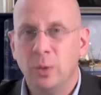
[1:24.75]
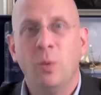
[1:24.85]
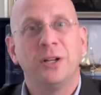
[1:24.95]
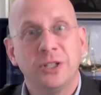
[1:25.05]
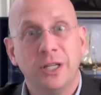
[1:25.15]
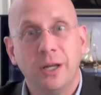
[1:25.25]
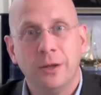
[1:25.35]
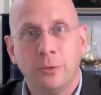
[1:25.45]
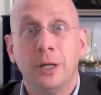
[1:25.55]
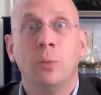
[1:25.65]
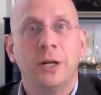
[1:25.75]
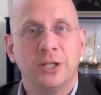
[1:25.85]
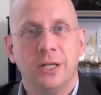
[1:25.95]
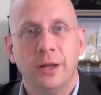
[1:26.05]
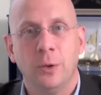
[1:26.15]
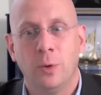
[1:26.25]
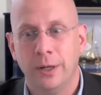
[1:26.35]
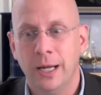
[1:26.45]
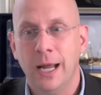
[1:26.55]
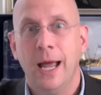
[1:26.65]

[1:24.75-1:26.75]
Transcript: He watched another one, he watched another one.